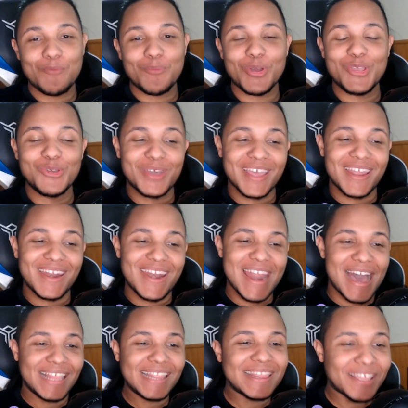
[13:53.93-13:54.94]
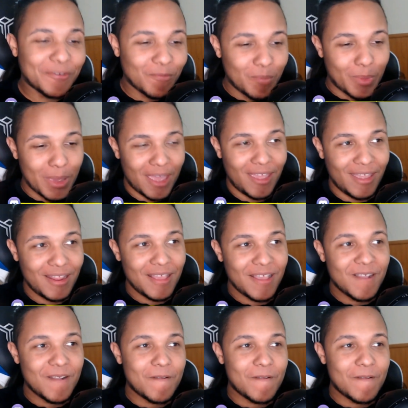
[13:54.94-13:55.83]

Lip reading: but you cannot debate